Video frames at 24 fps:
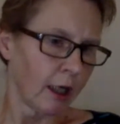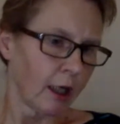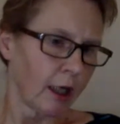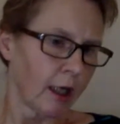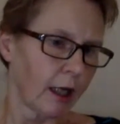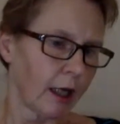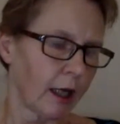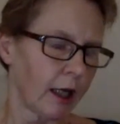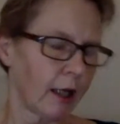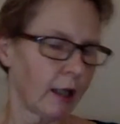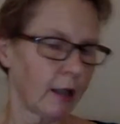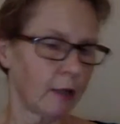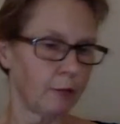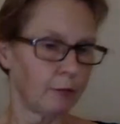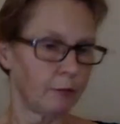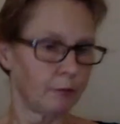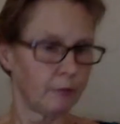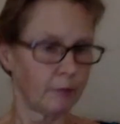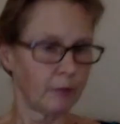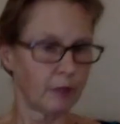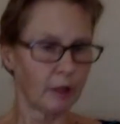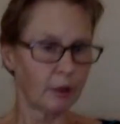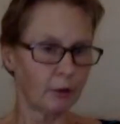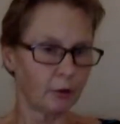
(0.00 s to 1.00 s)

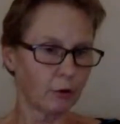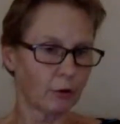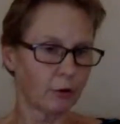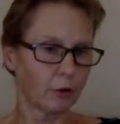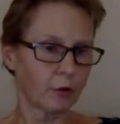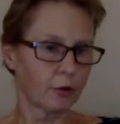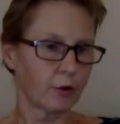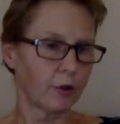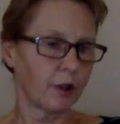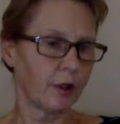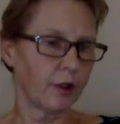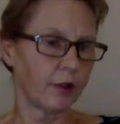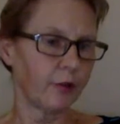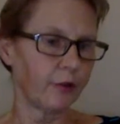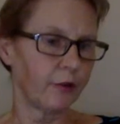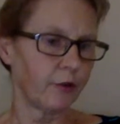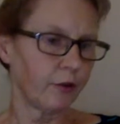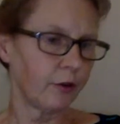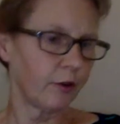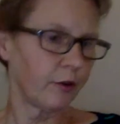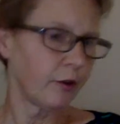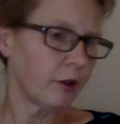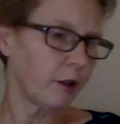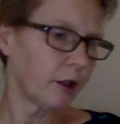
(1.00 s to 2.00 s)
In North
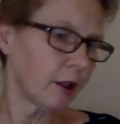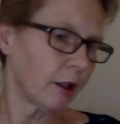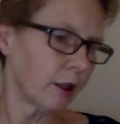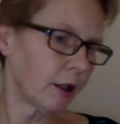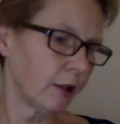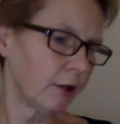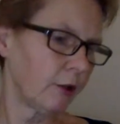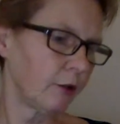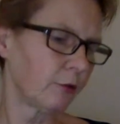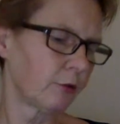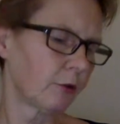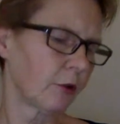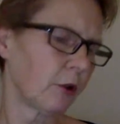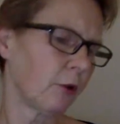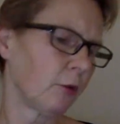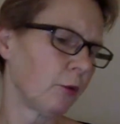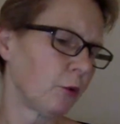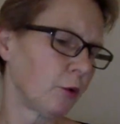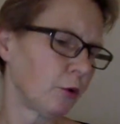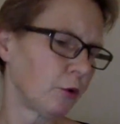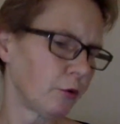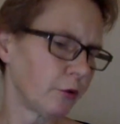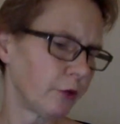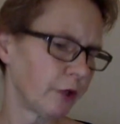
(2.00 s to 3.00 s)
London, you've got
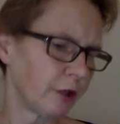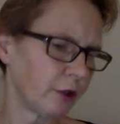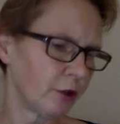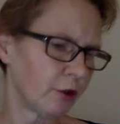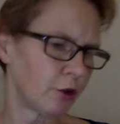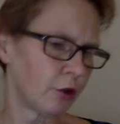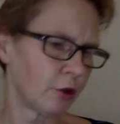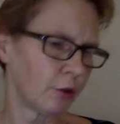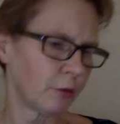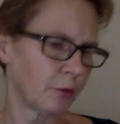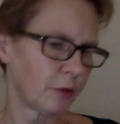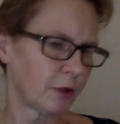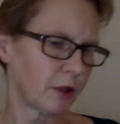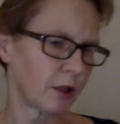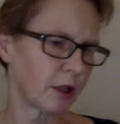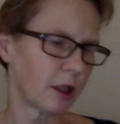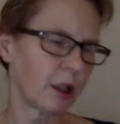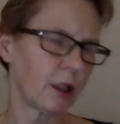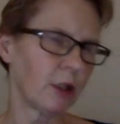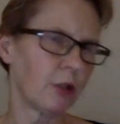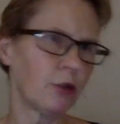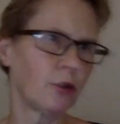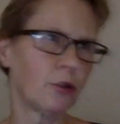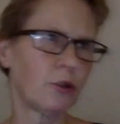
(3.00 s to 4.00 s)
Wood Green Tube
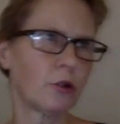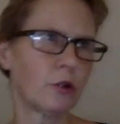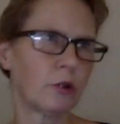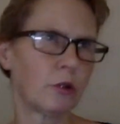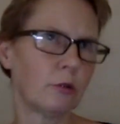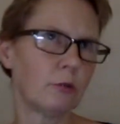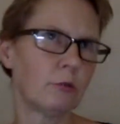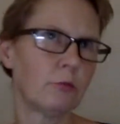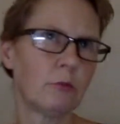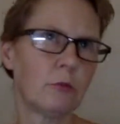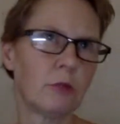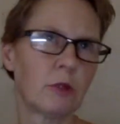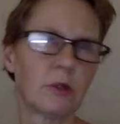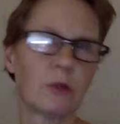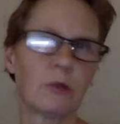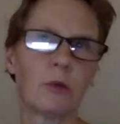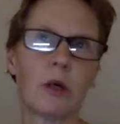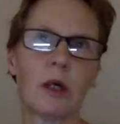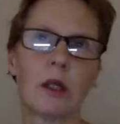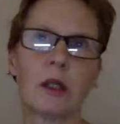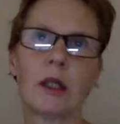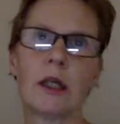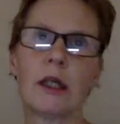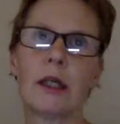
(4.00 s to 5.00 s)
Station,
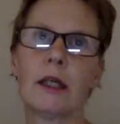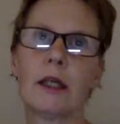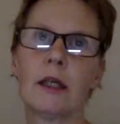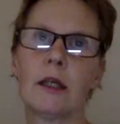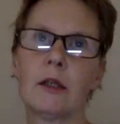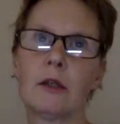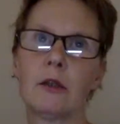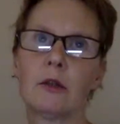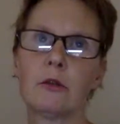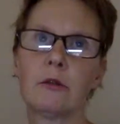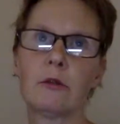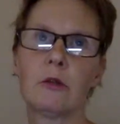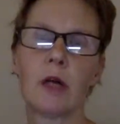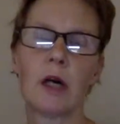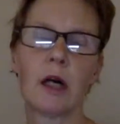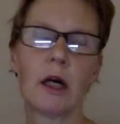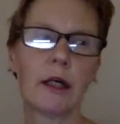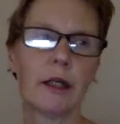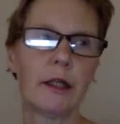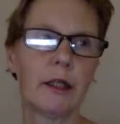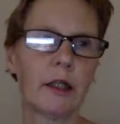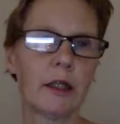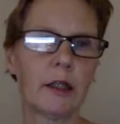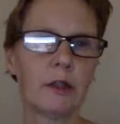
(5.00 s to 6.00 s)
Muswell Hill,
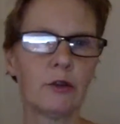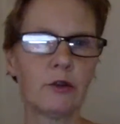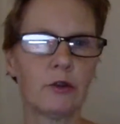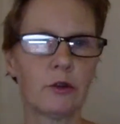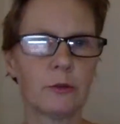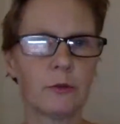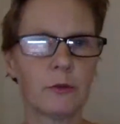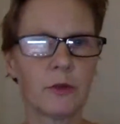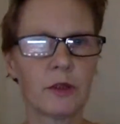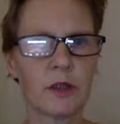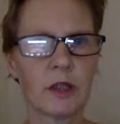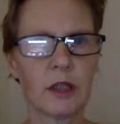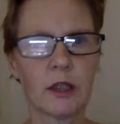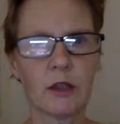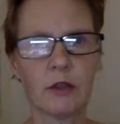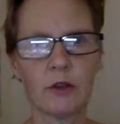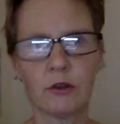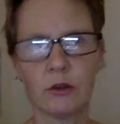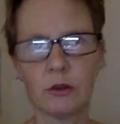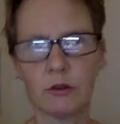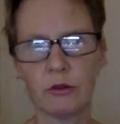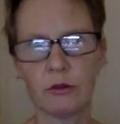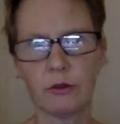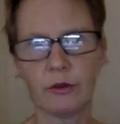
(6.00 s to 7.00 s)
Highgate Tube
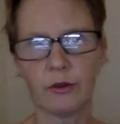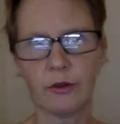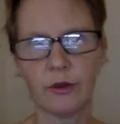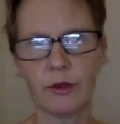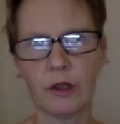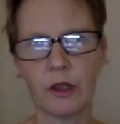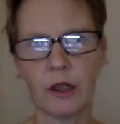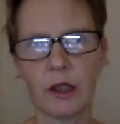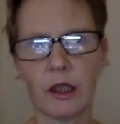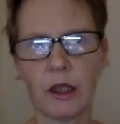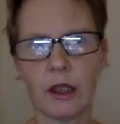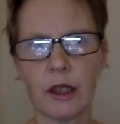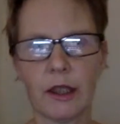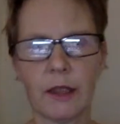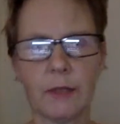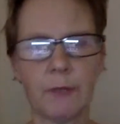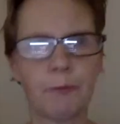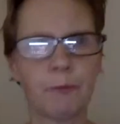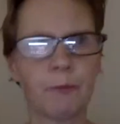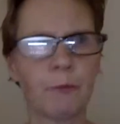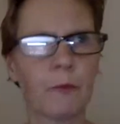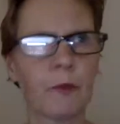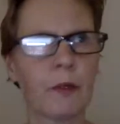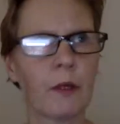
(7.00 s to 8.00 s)
Station, Northern Line,
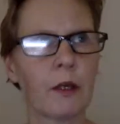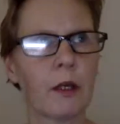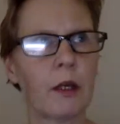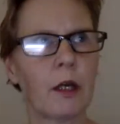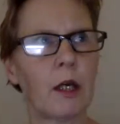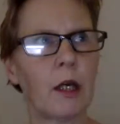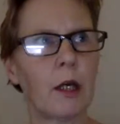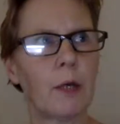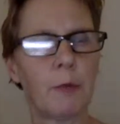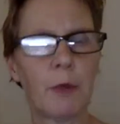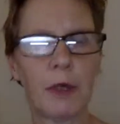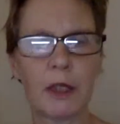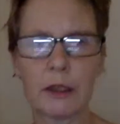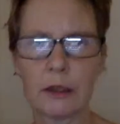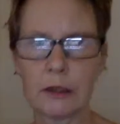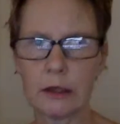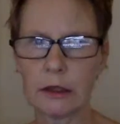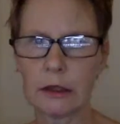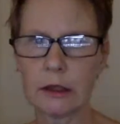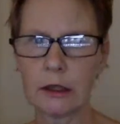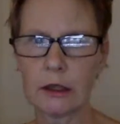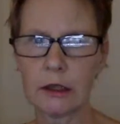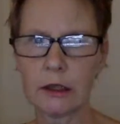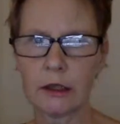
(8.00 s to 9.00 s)

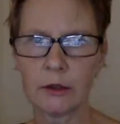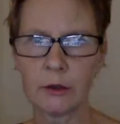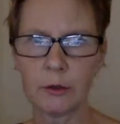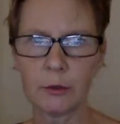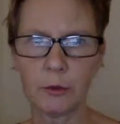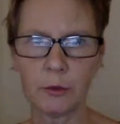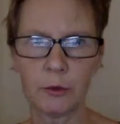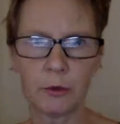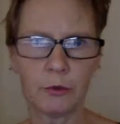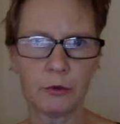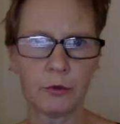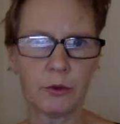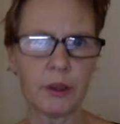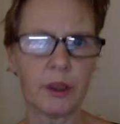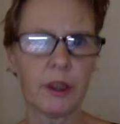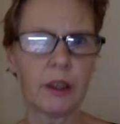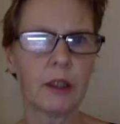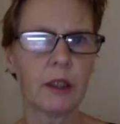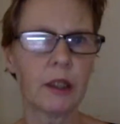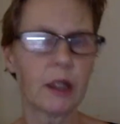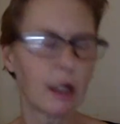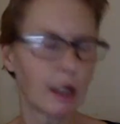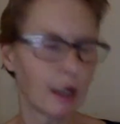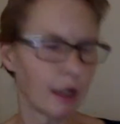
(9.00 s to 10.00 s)
Piccadilly Line to Wood
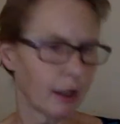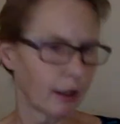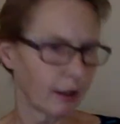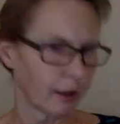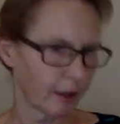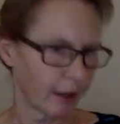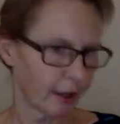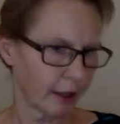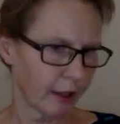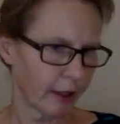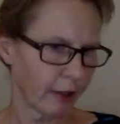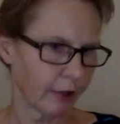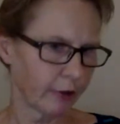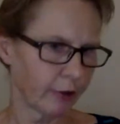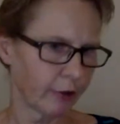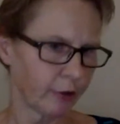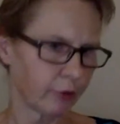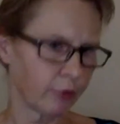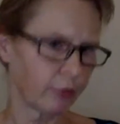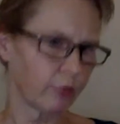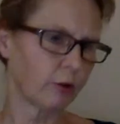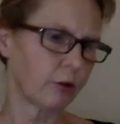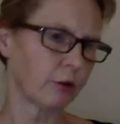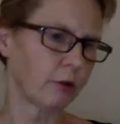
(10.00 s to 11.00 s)
Green. They're
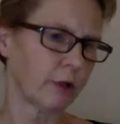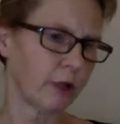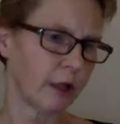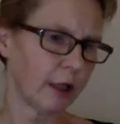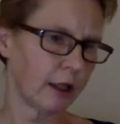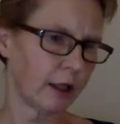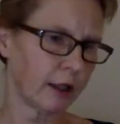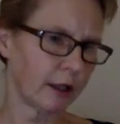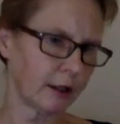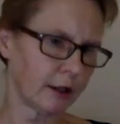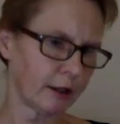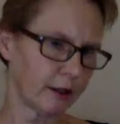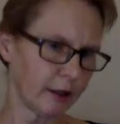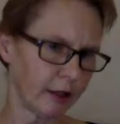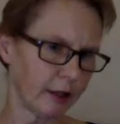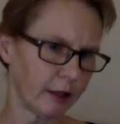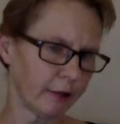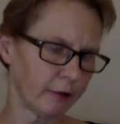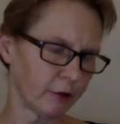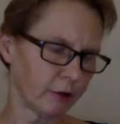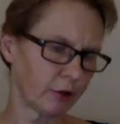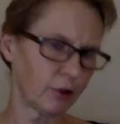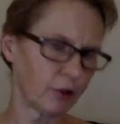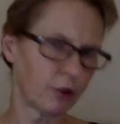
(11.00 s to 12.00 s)
your
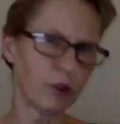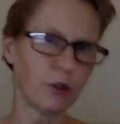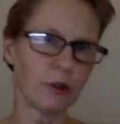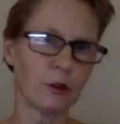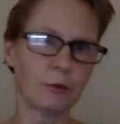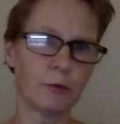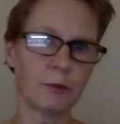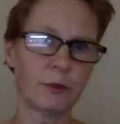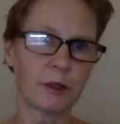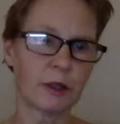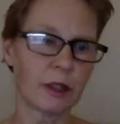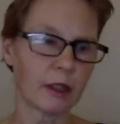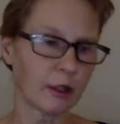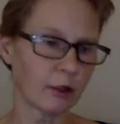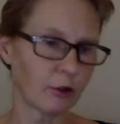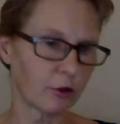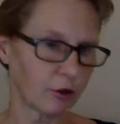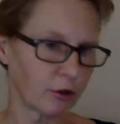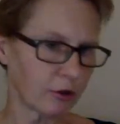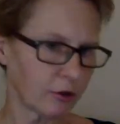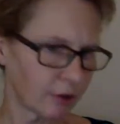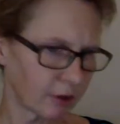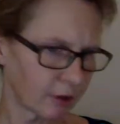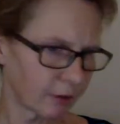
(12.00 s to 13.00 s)
nearest tube
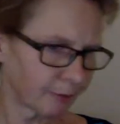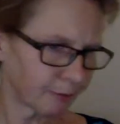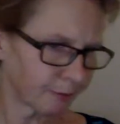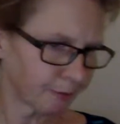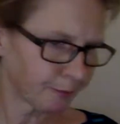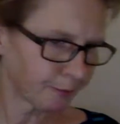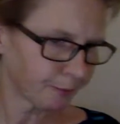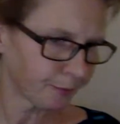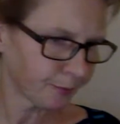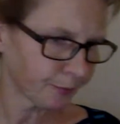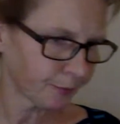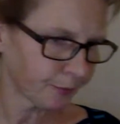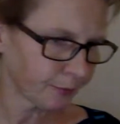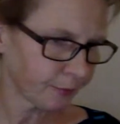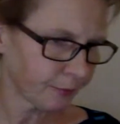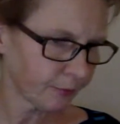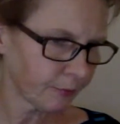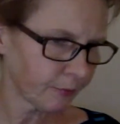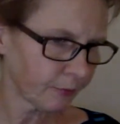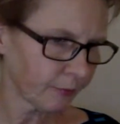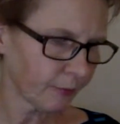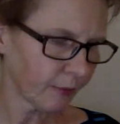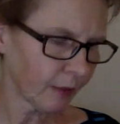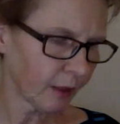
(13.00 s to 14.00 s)
stations.
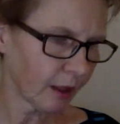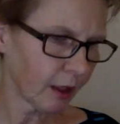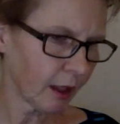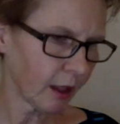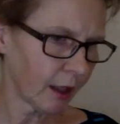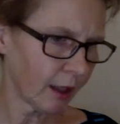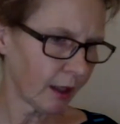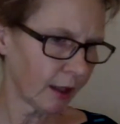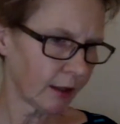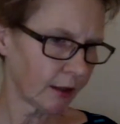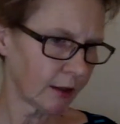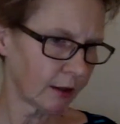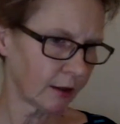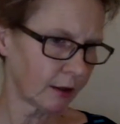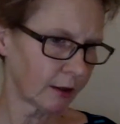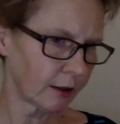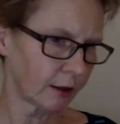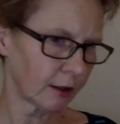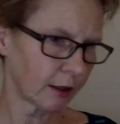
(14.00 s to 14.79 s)
And